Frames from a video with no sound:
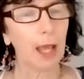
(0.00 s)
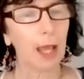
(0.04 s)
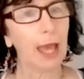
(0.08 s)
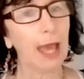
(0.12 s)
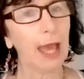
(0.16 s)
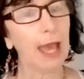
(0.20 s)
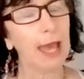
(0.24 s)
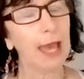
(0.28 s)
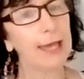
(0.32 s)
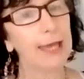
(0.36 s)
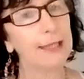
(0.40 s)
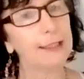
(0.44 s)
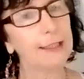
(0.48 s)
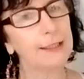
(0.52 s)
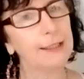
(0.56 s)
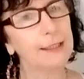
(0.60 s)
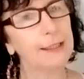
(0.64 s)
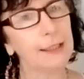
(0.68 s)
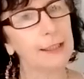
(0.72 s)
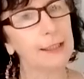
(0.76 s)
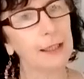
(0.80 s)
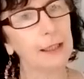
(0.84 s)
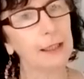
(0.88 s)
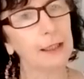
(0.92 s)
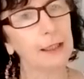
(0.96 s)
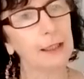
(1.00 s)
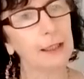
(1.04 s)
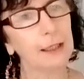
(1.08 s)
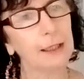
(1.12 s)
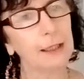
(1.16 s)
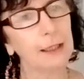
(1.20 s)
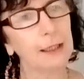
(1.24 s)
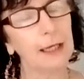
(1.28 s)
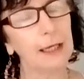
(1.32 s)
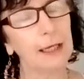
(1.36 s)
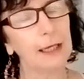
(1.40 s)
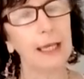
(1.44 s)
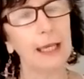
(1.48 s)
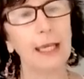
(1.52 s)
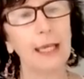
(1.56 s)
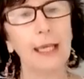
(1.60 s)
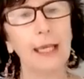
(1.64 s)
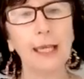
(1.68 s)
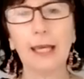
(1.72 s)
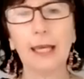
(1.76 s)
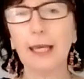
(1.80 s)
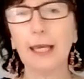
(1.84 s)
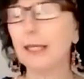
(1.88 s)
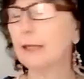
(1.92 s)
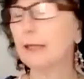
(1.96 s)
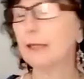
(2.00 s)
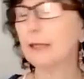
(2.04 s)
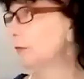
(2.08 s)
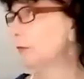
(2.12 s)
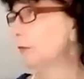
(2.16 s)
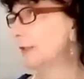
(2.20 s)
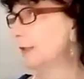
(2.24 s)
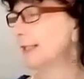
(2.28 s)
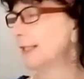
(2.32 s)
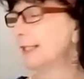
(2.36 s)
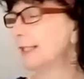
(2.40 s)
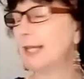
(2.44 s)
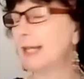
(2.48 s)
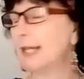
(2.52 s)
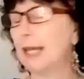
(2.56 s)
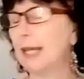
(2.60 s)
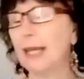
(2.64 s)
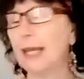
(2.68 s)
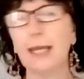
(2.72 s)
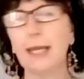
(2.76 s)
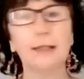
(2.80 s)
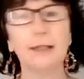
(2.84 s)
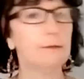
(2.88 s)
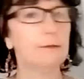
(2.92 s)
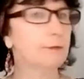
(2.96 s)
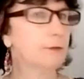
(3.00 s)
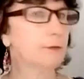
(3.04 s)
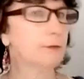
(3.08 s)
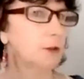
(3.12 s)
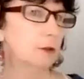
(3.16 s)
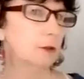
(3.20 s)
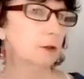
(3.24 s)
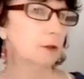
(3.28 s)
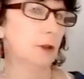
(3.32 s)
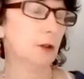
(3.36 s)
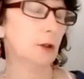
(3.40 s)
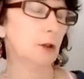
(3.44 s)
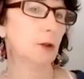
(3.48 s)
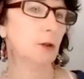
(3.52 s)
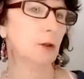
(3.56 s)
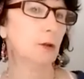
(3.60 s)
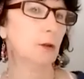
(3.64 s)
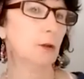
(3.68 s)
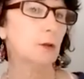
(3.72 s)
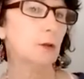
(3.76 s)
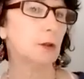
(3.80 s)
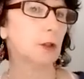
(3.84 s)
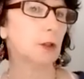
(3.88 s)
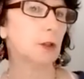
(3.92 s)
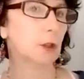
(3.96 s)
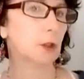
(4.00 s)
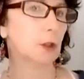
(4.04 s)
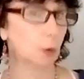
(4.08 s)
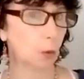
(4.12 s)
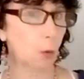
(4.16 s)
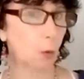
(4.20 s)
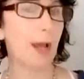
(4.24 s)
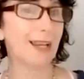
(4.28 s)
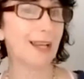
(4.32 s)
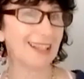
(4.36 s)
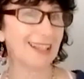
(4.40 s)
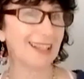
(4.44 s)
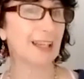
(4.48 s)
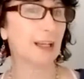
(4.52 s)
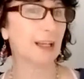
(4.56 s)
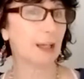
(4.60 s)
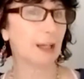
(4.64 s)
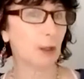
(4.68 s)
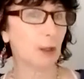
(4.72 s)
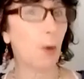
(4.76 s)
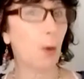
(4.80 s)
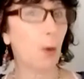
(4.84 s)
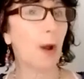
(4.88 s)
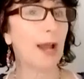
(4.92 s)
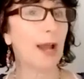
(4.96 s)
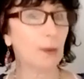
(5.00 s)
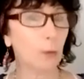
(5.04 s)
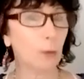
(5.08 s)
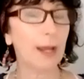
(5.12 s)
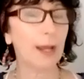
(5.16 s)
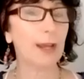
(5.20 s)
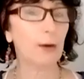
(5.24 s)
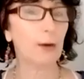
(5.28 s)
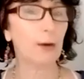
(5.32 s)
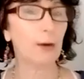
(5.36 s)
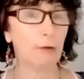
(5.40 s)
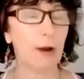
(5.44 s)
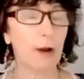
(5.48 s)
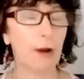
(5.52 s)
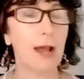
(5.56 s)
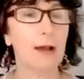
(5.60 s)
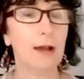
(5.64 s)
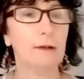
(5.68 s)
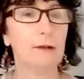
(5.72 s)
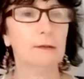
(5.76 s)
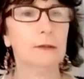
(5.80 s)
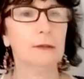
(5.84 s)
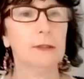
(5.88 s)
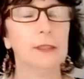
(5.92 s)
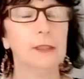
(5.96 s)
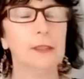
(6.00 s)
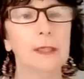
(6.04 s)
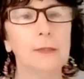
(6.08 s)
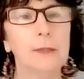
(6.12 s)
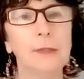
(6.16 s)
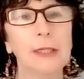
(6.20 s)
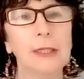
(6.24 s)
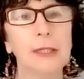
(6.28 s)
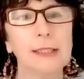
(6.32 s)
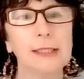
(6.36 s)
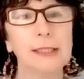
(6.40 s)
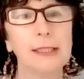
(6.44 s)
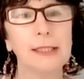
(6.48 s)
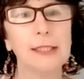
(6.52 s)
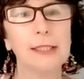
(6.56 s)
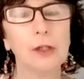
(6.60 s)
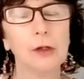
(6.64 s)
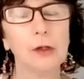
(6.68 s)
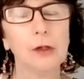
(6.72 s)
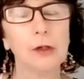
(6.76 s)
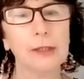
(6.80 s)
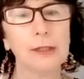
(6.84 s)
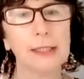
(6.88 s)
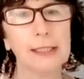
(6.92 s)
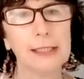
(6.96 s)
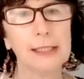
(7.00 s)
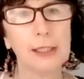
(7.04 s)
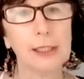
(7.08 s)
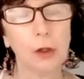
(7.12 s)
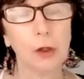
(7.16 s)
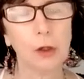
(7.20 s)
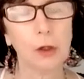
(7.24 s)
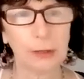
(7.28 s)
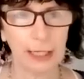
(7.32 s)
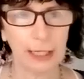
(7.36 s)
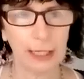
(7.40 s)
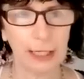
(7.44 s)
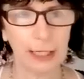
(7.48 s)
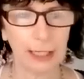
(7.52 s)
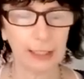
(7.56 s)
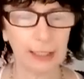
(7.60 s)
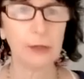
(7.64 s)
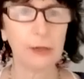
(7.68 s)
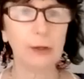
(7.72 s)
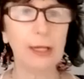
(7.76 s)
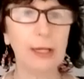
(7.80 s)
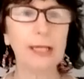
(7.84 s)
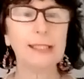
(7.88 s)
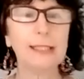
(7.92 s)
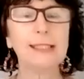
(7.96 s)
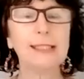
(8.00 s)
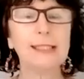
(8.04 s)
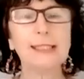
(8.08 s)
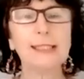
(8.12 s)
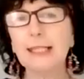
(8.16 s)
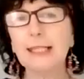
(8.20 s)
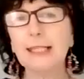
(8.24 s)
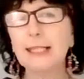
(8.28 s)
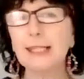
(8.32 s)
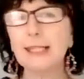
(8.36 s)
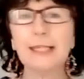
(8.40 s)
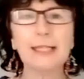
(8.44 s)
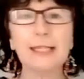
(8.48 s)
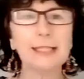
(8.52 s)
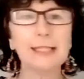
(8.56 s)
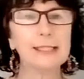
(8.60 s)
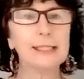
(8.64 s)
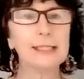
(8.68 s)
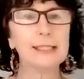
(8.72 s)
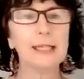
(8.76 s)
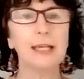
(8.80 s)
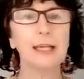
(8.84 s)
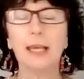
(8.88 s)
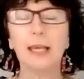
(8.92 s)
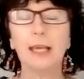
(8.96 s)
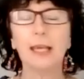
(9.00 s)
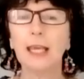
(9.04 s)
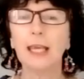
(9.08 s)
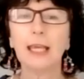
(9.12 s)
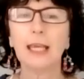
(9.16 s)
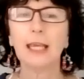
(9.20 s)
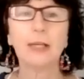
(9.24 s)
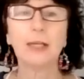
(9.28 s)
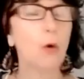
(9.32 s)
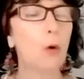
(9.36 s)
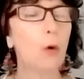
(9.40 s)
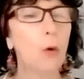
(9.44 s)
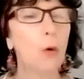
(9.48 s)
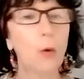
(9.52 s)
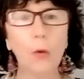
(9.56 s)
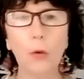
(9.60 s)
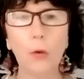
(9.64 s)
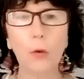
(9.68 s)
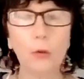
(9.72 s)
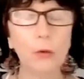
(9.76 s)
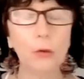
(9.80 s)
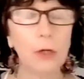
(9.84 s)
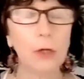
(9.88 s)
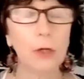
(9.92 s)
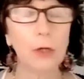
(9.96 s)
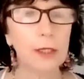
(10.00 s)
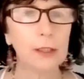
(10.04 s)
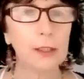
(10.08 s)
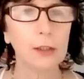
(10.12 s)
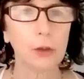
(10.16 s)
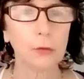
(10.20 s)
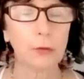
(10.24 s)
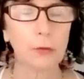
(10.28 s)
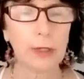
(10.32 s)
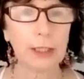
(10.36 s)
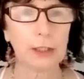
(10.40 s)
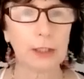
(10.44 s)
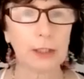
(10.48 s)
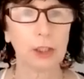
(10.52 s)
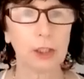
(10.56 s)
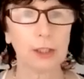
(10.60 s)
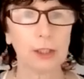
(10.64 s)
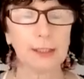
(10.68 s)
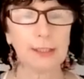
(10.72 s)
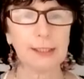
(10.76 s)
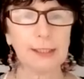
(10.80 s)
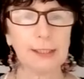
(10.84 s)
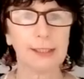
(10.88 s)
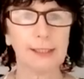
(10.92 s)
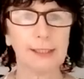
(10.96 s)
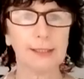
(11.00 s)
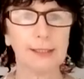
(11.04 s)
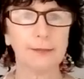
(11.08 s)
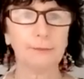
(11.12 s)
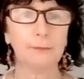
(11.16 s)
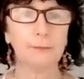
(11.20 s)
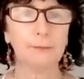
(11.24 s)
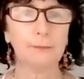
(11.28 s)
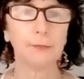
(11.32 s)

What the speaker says: And he can move his head, you know, to quite a way around because he's got this long neck. So he can see things in all directions.